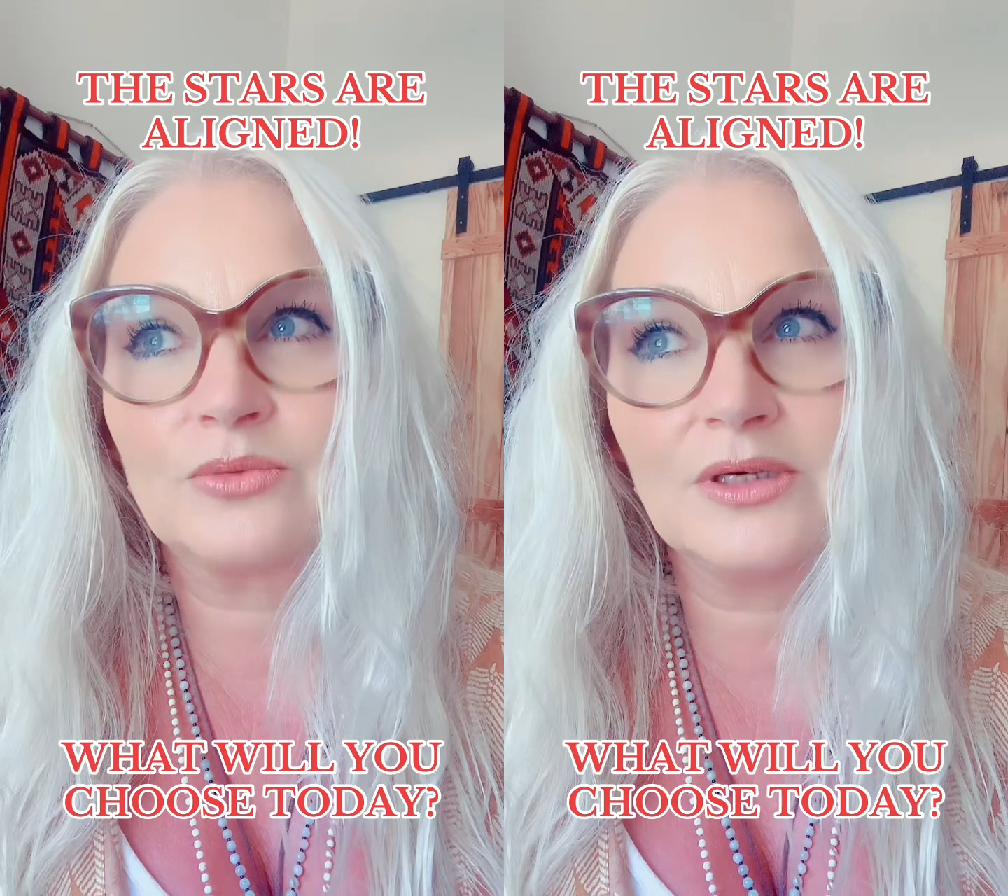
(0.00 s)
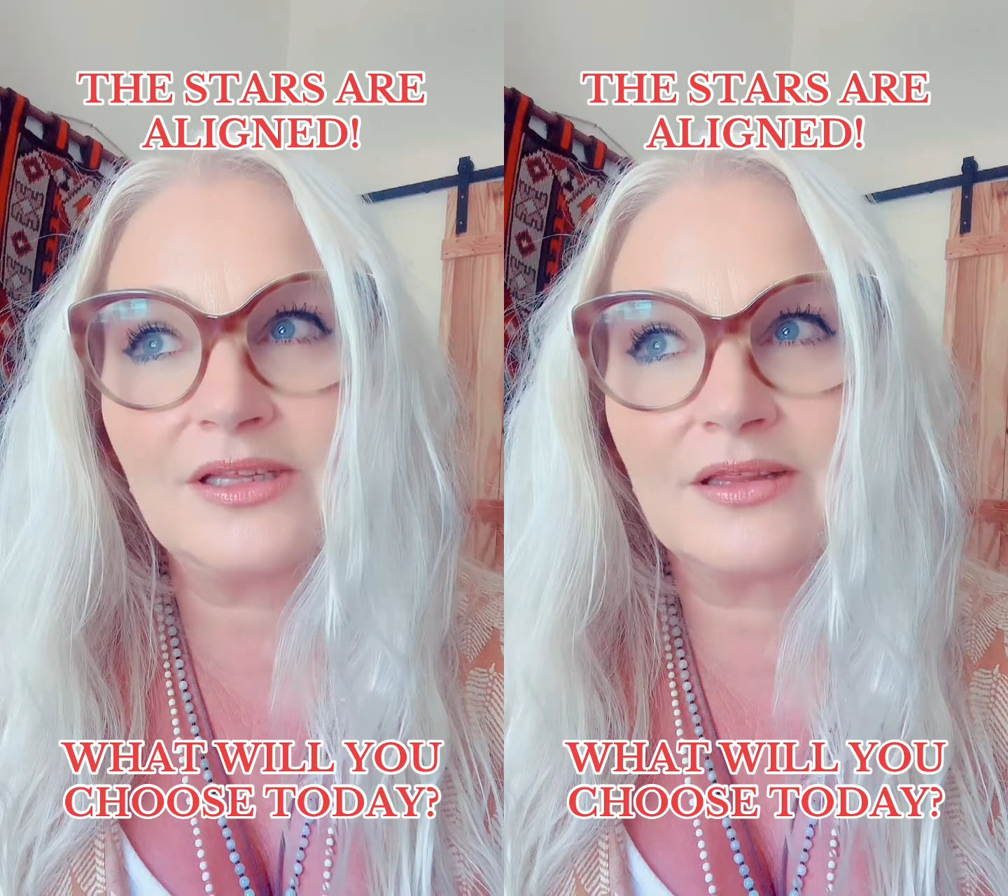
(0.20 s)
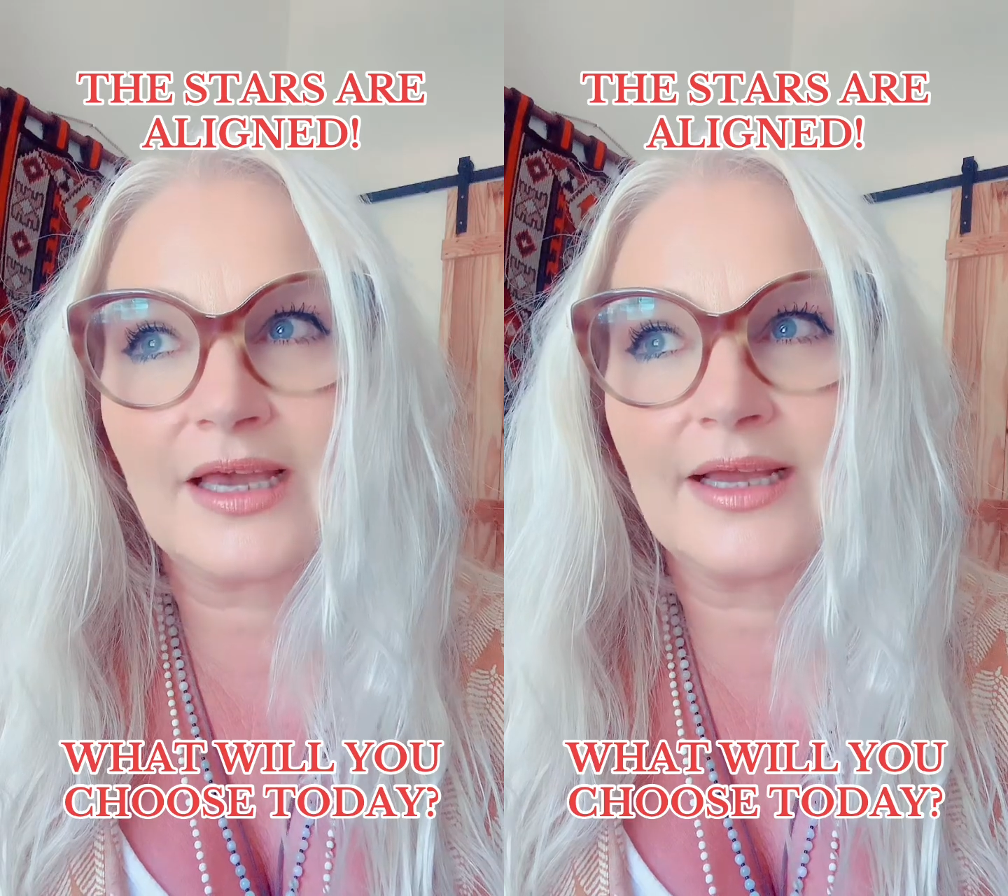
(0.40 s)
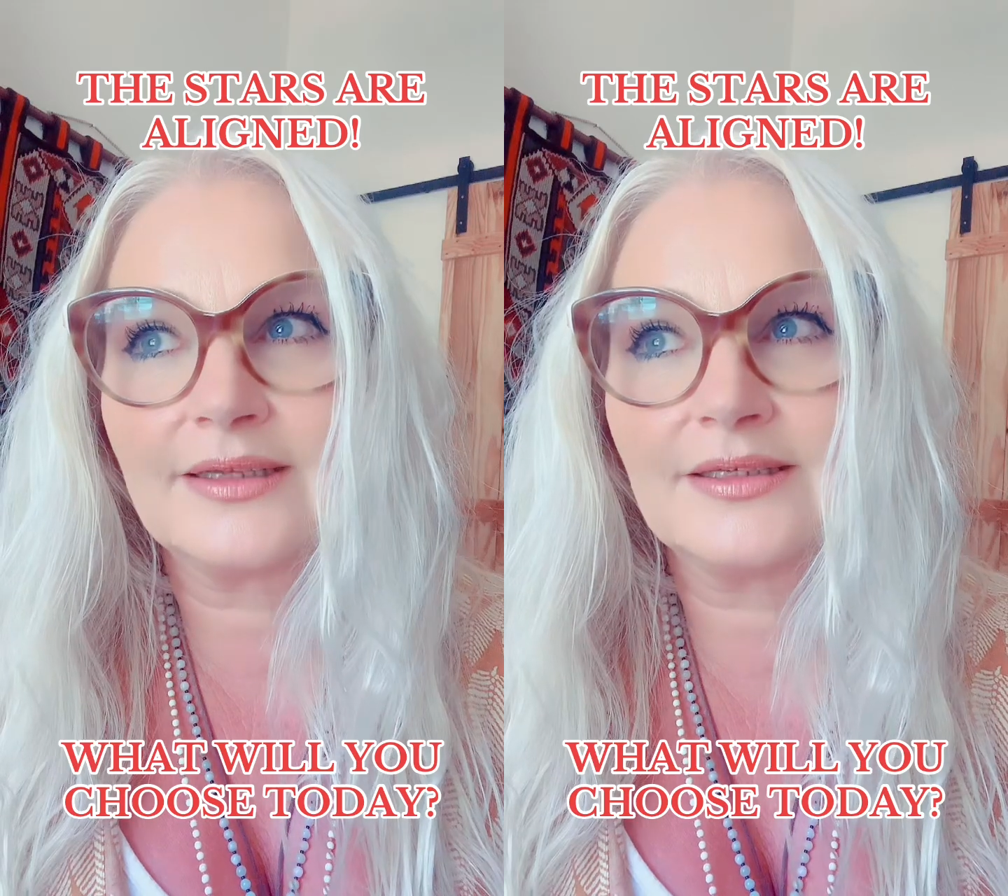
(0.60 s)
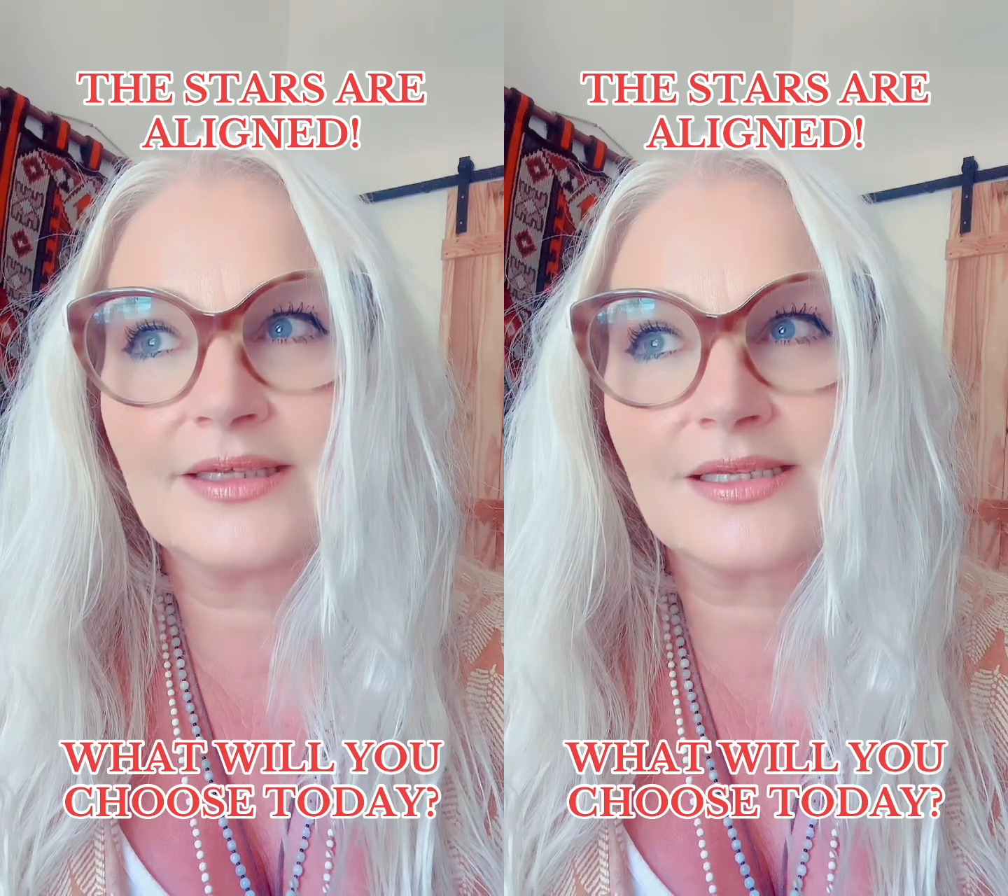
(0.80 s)
with that,
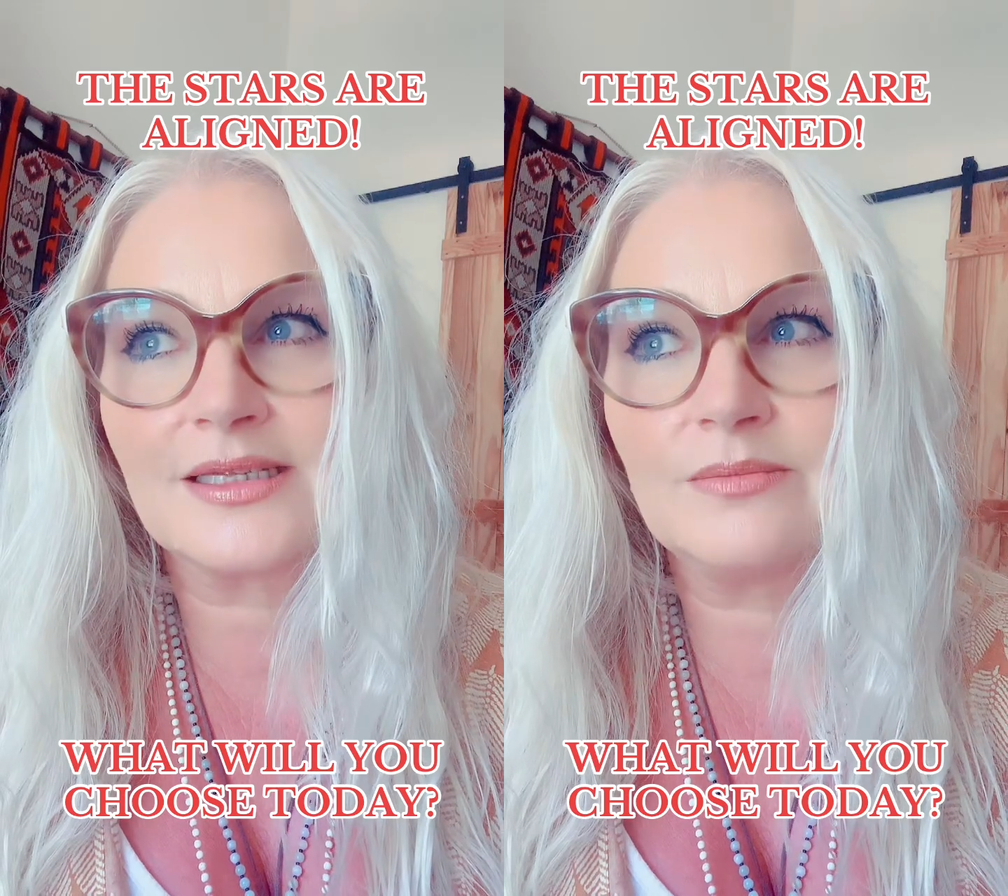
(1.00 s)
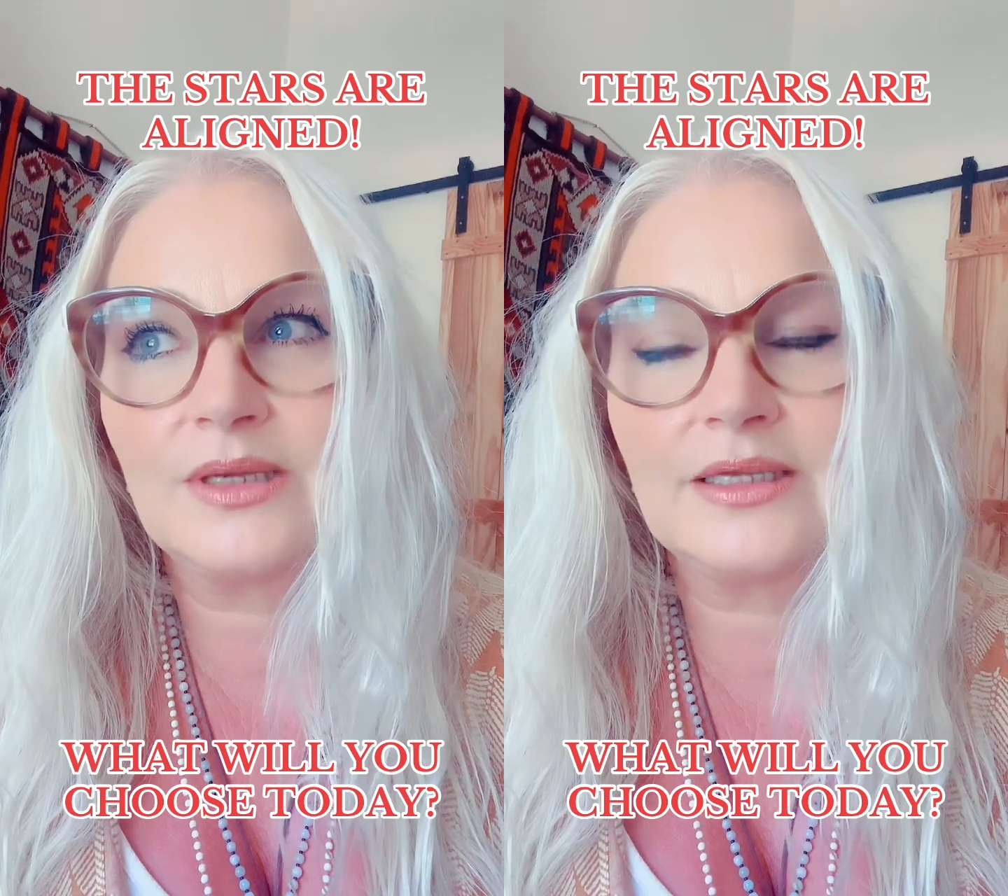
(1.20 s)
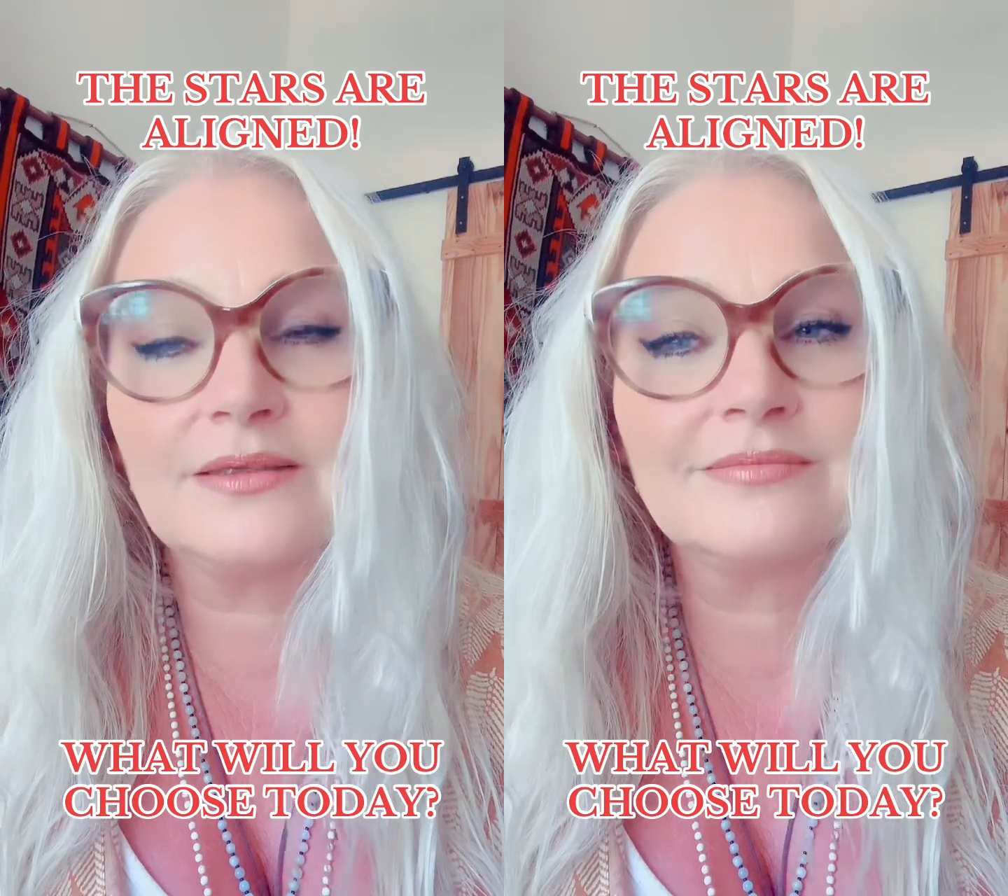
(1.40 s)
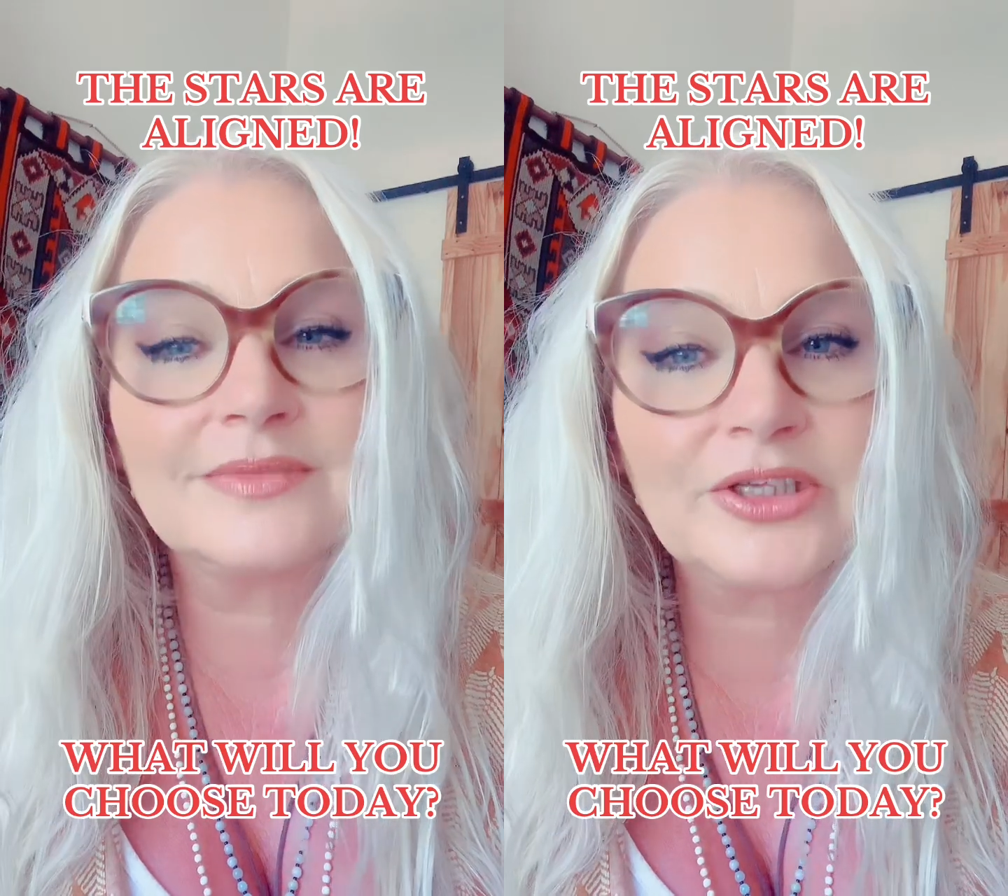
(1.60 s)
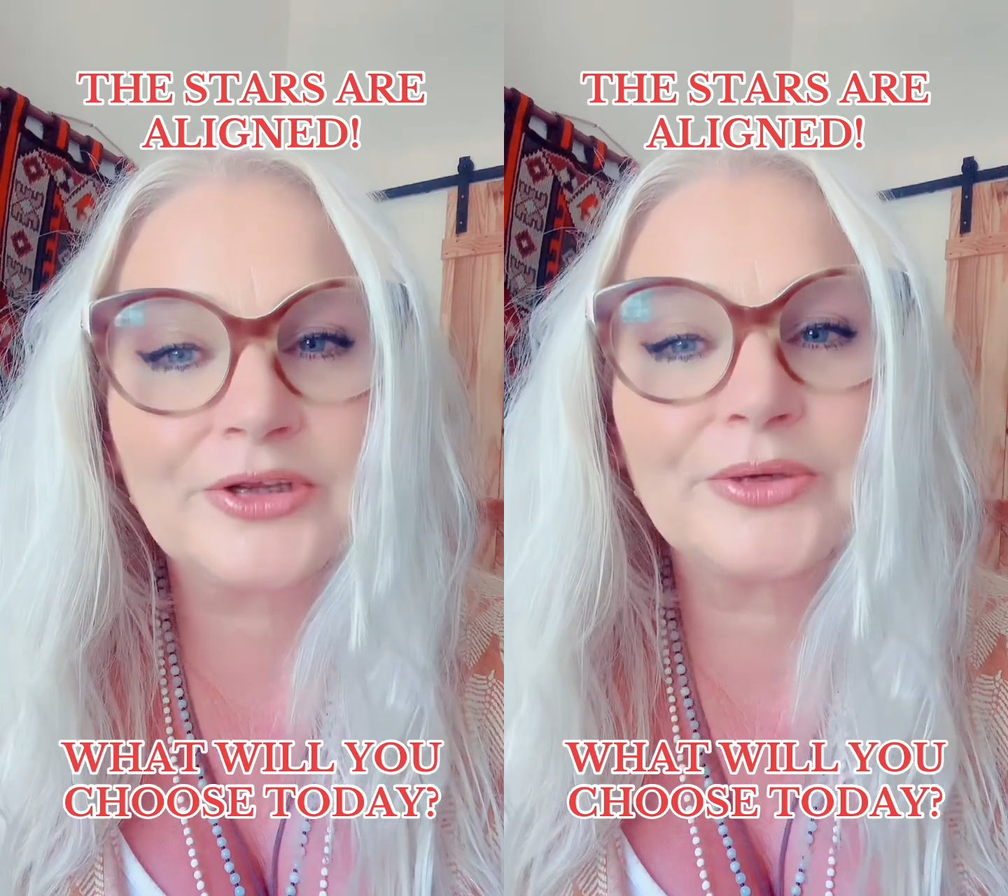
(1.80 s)
it doesn't mean,